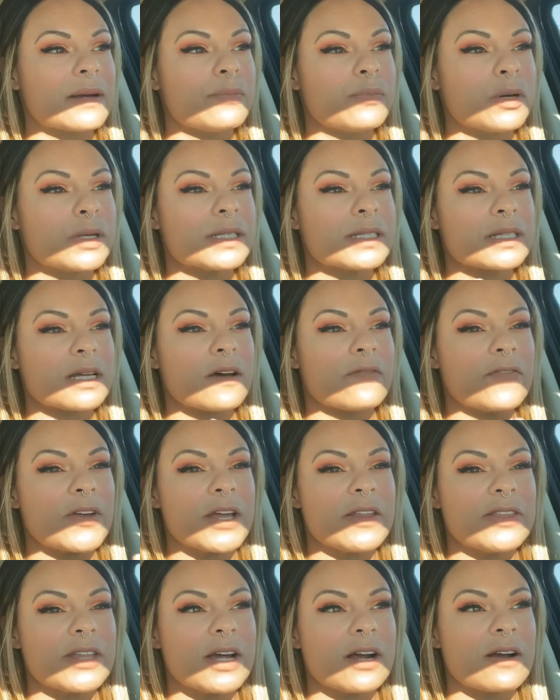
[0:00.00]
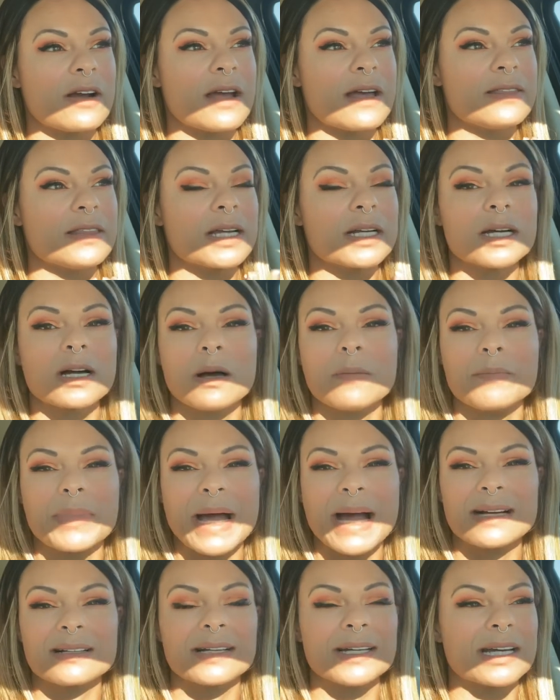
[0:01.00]
can put stuff in there and then come
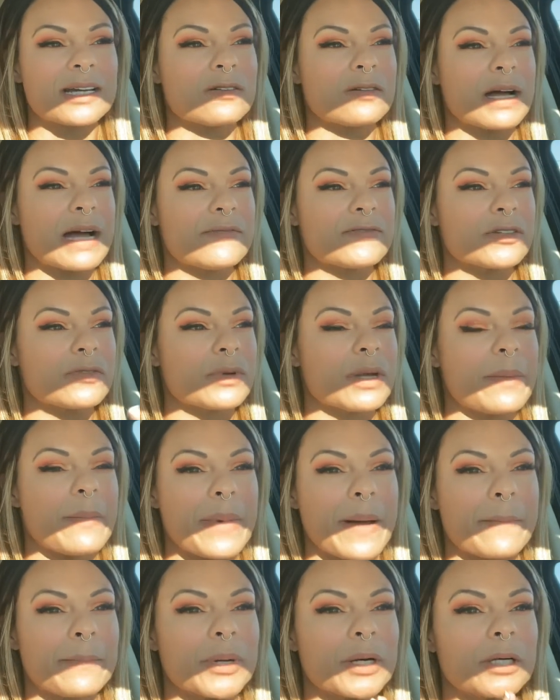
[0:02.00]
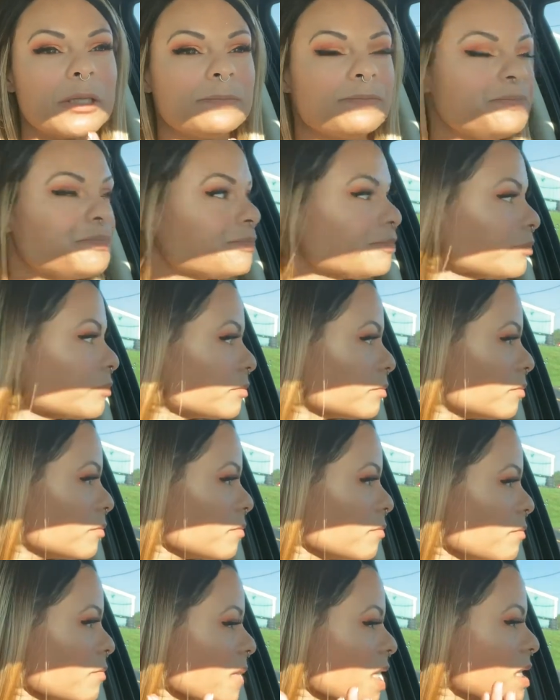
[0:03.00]
back. Like, I don't have to remember.
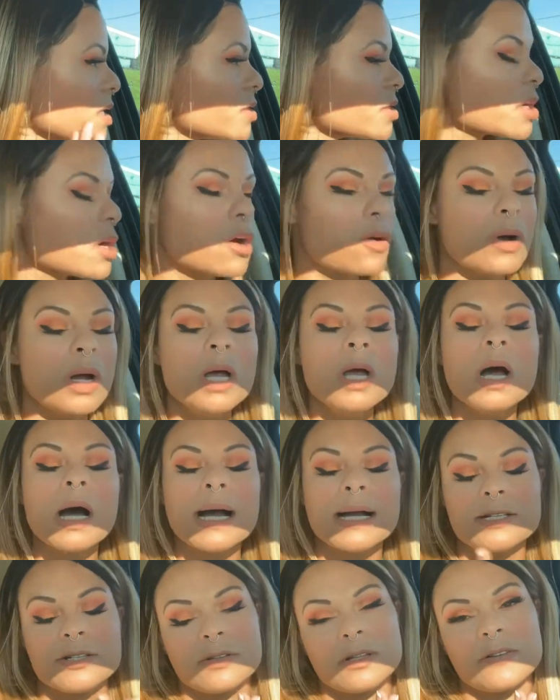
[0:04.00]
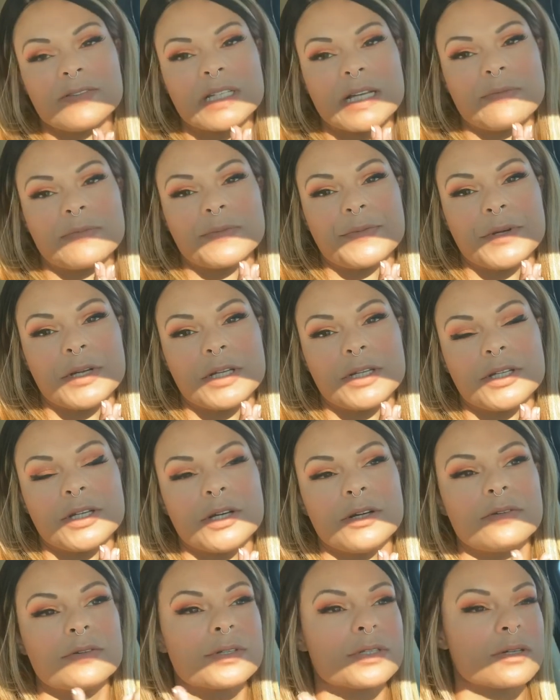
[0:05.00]
So I do love Sam's Beauty
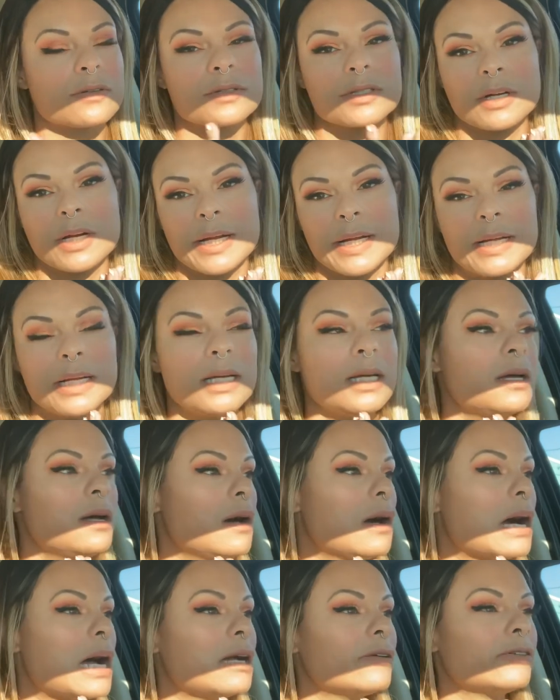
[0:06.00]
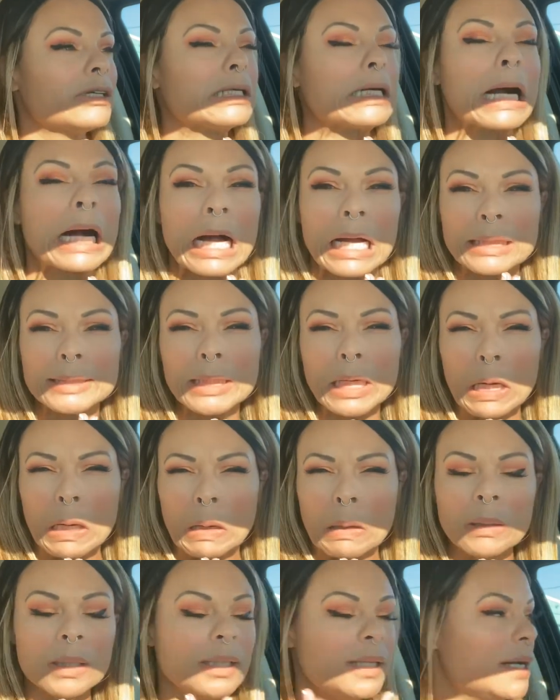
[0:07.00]
too. So sorry, I forgot
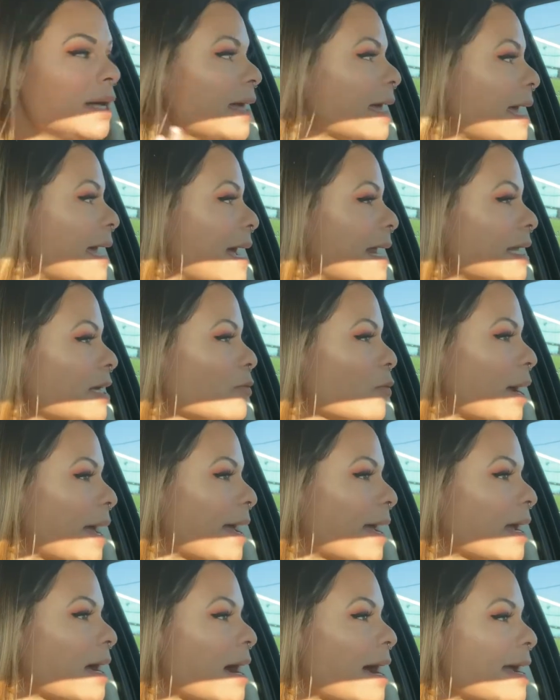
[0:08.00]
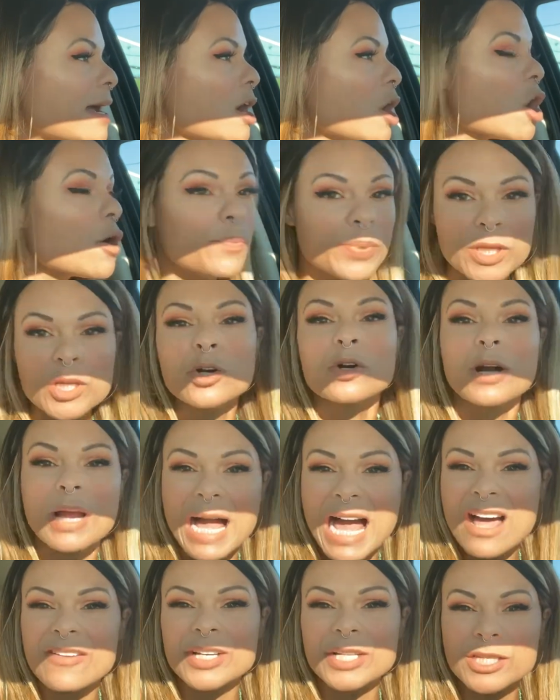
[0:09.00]
you. Anyway, I hope
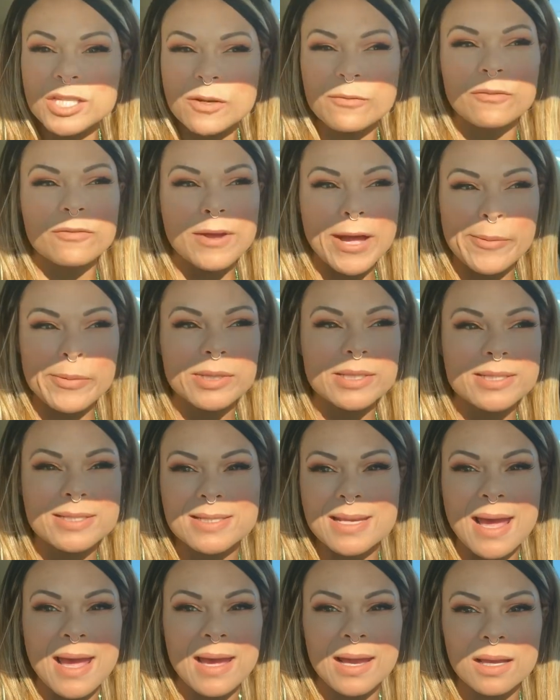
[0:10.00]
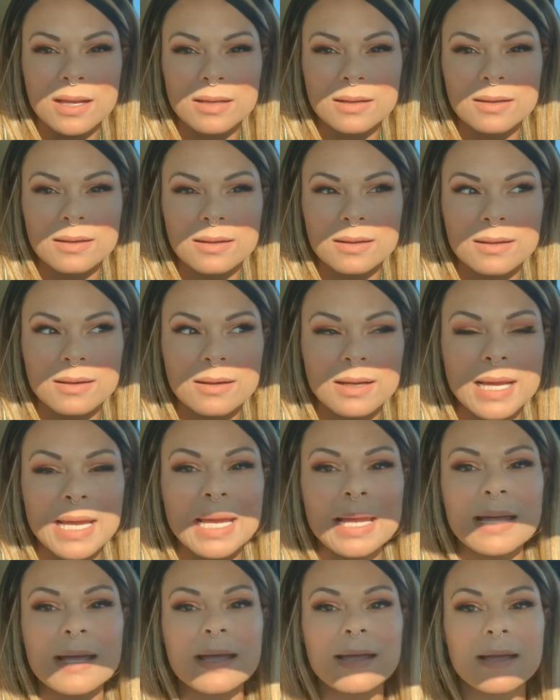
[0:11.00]
you're having a super fabulous day,
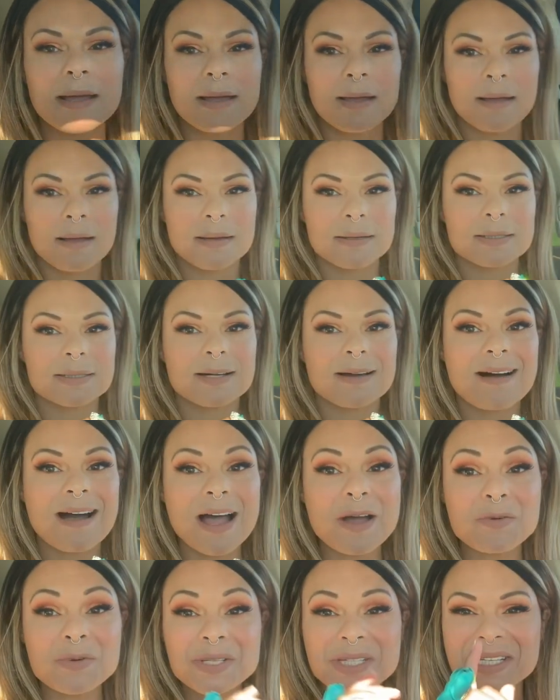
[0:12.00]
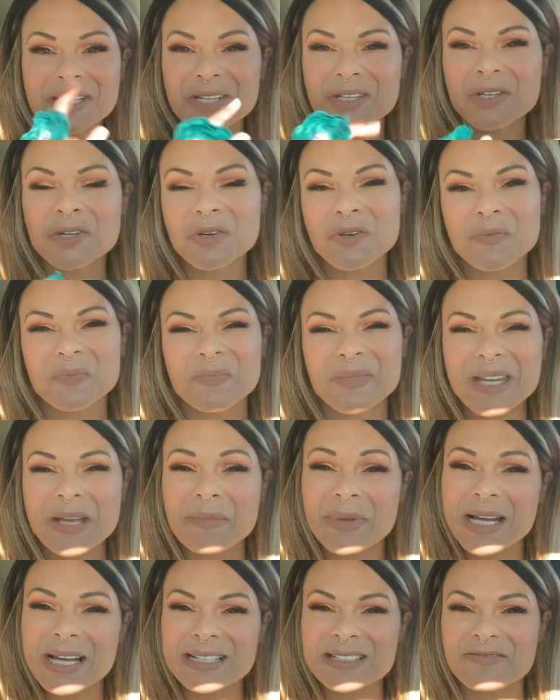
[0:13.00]
and I will see you
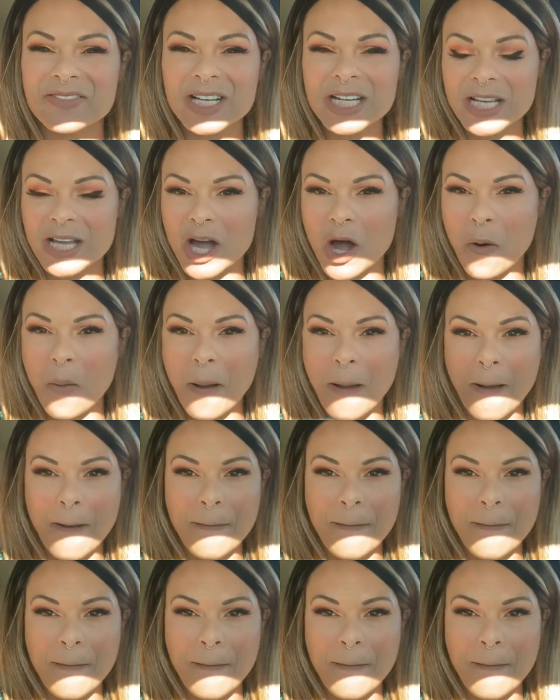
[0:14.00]
in my next video.